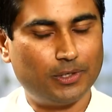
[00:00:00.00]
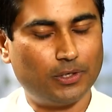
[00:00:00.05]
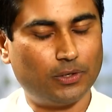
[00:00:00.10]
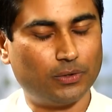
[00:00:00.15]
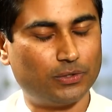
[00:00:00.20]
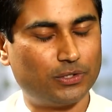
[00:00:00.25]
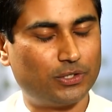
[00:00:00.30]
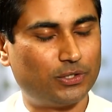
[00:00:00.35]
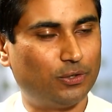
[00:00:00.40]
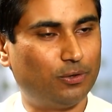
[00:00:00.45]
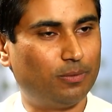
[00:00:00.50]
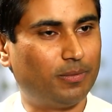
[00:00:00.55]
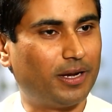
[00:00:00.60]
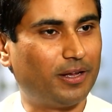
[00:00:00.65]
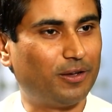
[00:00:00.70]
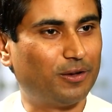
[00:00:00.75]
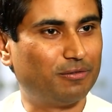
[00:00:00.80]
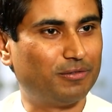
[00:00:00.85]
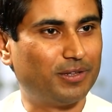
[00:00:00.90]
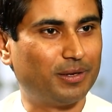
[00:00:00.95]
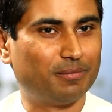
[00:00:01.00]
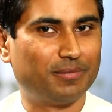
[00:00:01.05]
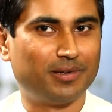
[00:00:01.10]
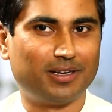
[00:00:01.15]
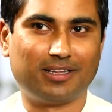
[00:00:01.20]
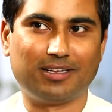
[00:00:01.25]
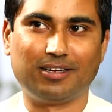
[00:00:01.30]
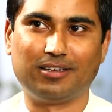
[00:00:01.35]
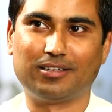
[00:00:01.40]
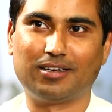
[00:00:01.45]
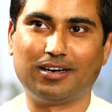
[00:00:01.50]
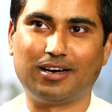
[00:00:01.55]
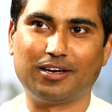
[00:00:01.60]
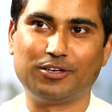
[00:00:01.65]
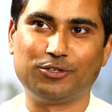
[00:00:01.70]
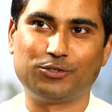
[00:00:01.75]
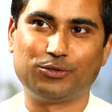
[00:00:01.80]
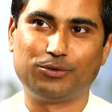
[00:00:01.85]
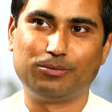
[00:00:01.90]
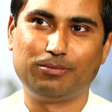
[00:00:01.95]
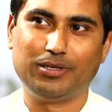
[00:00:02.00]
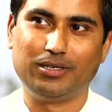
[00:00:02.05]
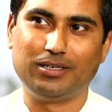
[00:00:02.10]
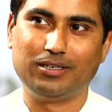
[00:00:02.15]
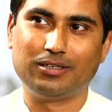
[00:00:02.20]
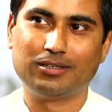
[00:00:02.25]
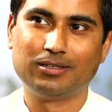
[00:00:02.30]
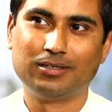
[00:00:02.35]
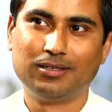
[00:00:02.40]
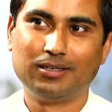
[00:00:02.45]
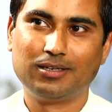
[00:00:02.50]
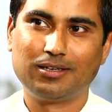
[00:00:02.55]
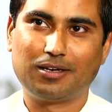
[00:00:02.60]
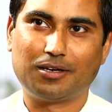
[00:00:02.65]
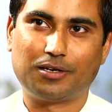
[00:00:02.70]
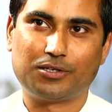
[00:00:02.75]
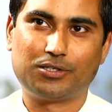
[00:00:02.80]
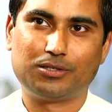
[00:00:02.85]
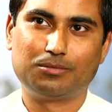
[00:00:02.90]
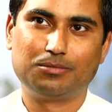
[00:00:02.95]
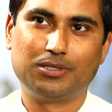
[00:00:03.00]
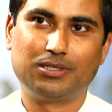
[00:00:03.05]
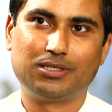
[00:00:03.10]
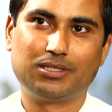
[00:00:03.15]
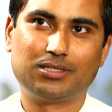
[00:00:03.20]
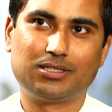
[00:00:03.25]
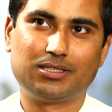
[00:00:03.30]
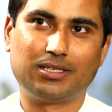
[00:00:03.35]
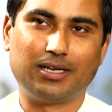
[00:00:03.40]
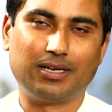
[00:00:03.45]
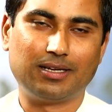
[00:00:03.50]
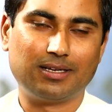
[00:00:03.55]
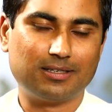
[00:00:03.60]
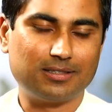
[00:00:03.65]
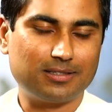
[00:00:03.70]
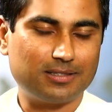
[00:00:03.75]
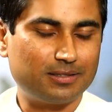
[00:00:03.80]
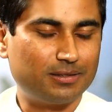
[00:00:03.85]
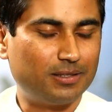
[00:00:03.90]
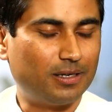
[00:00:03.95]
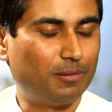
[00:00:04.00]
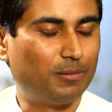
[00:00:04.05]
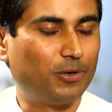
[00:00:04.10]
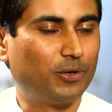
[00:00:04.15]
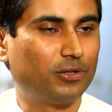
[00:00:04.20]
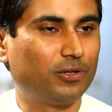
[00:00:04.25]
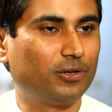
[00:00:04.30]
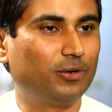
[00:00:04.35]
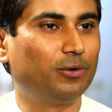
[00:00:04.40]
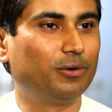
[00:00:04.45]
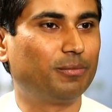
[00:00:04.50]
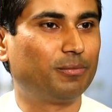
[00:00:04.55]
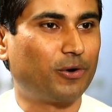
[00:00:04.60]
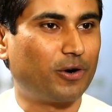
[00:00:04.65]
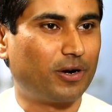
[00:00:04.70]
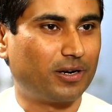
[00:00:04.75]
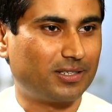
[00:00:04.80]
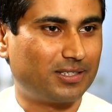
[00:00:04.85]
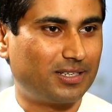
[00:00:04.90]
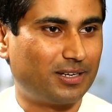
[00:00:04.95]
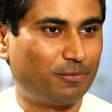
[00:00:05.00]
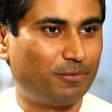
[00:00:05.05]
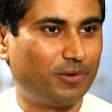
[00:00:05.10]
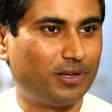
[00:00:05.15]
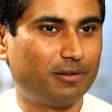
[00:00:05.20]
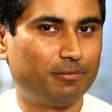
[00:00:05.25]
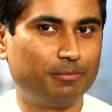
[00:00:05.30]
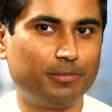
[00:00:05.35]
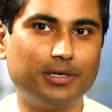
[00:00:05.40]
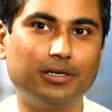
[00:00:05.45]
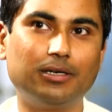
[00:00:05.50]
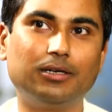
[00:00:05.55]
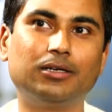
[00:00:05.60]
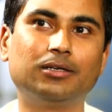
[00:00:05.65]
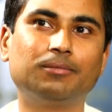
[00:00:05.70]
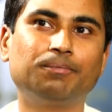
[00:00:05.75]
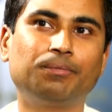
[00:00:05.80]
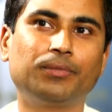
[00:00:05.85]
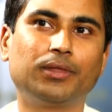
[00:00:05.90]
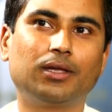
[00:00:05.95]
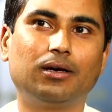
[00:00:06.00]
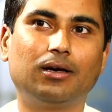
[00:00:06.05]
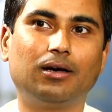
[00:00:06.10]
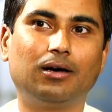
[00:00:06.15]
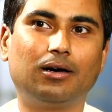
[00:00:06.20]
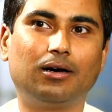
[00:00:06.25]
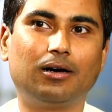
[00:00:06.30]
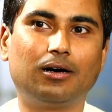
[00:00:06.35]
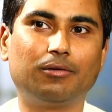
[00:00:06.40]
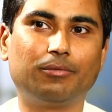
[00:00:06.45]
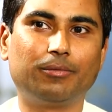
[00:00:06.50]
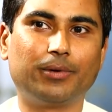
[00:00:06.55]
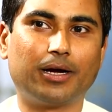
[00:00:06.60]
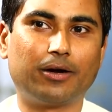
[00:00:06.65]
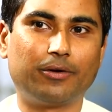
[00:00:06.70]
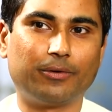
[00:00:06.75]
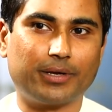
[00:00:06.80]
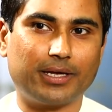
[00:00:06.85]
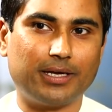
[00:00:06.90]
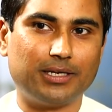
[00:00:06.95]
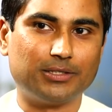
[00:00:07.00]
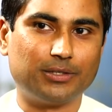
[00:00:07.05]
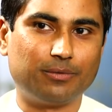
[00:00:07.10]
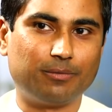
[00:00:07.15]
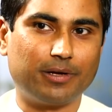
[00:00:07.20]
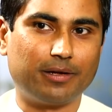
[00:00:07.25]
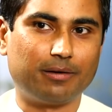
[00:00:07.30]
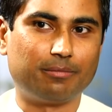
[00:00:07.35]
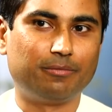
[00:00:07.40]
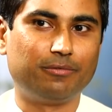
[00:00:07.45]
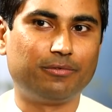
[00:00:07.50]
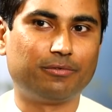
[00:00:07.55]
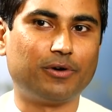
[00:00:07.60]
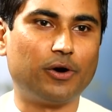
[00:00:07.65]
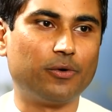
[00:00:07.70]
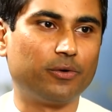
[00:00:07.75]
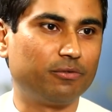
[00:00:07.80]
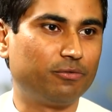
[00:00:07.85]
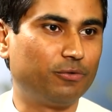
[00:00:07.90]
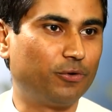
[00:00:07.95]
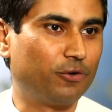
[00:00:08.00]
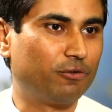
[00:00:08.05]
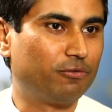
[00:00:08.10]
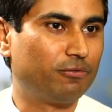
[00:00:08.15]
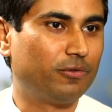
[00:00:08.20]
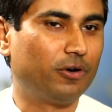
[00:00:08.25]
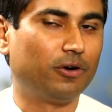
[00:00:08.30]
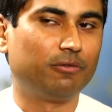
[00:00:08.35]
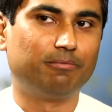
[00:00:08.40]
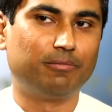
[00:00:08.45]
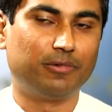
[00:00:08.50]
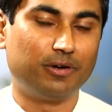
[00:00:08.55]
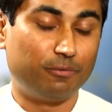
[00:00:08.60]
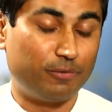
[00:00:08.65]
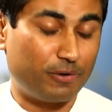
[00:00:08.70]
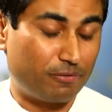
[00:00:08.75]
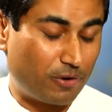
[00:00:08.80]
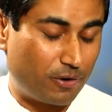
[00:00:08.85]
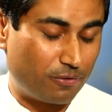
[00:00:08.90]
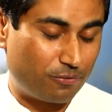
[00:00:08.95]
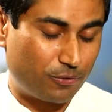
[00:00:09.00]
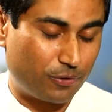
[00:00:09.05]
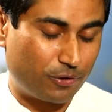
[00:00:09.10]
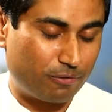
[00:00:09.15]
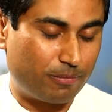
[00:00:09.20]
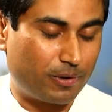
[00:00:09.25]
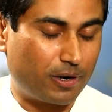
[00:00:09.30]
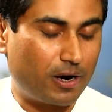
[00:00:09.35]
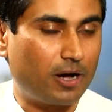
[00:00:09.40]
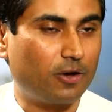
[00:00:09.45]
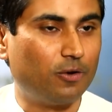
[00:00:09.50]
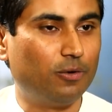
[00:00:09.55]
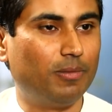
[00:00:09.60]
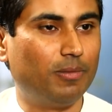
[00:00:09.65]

Oh, so many of them. I think the highs would be customers telling us about the good products that we have built. We had an occasion where we found a photo of Barack